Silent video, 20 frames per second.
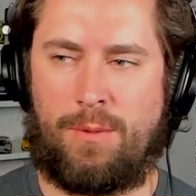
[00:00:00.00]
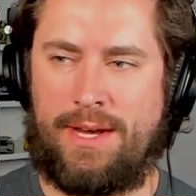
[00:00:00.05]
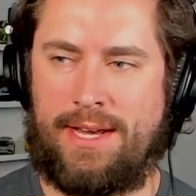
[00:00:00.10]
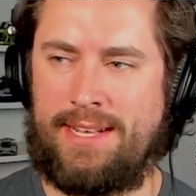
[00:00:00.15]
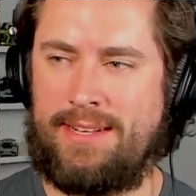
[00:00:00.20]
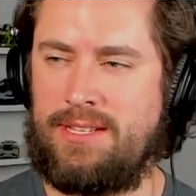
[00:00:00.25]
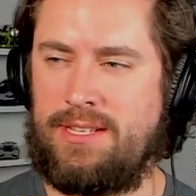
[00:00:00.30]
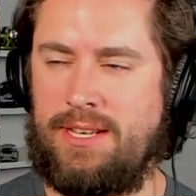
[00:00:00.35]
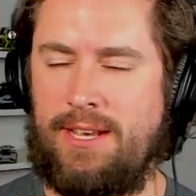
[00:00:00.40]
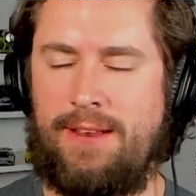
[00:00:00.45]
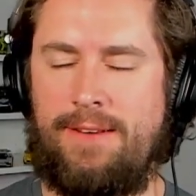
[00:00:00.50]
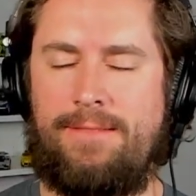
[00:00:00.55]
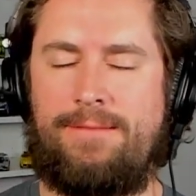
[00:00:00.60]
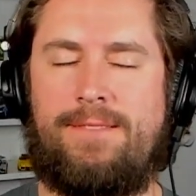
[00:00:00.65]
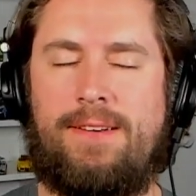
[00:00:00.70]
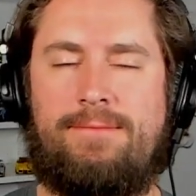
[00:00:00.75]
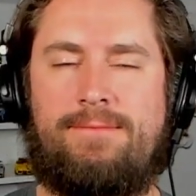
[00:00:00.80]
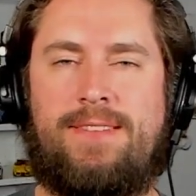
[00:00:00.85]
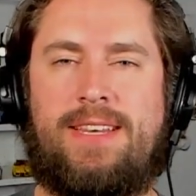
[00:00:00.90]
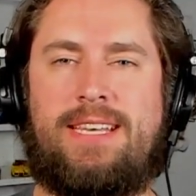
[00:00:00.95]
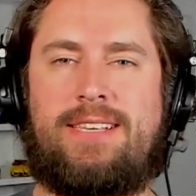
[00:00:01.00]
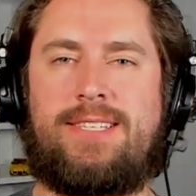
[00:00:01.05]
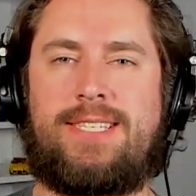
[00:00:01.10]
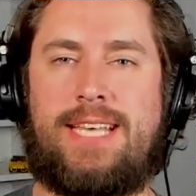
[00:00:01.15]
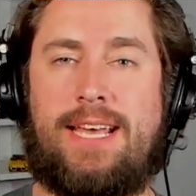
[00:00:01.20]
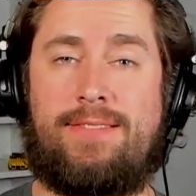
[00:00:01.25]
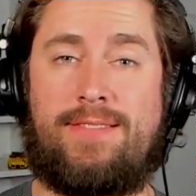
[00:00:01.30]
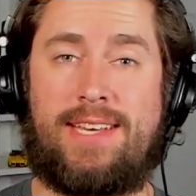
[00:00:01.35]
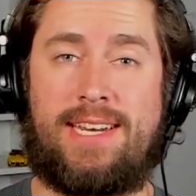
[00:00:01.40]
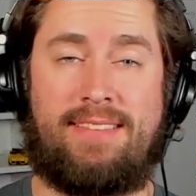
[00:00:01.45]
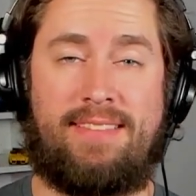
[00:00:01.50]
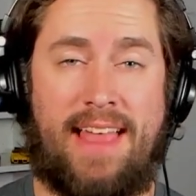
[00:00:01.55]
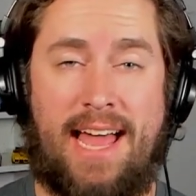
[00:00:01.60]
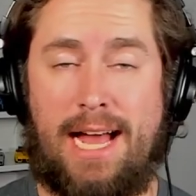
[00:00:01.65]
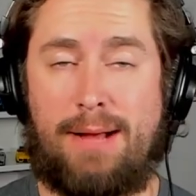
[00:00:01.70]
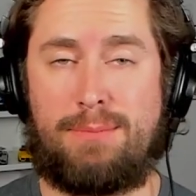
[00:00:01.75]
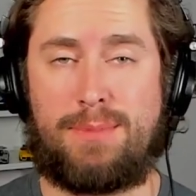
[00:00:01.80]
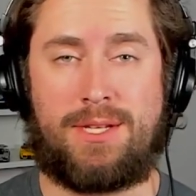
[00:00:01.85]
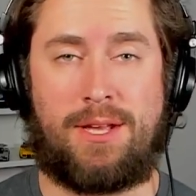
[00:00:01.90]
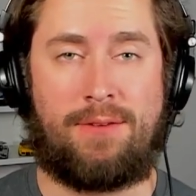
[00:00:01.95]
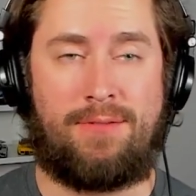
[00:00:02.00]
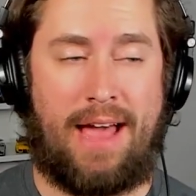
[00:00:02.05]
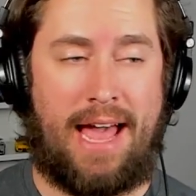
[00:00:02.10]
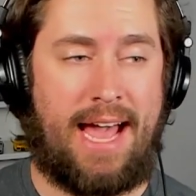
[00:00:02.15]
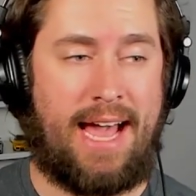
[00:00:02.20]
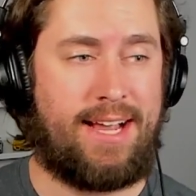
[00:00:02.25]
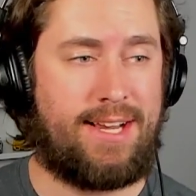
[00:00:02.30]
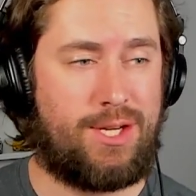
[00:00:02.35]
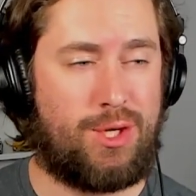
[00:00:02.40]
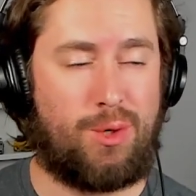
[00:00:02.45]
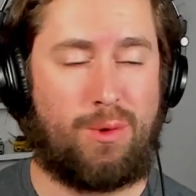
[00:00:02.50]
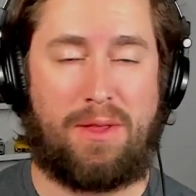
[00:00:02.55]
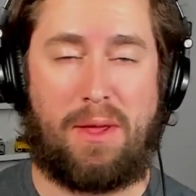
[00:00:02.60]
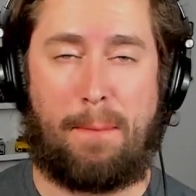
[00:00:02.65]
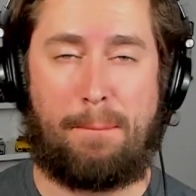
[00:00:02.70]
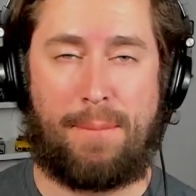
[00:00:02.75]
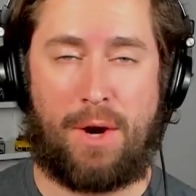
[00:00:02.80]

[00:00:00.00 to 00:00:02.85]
we had seen 57 laps of actually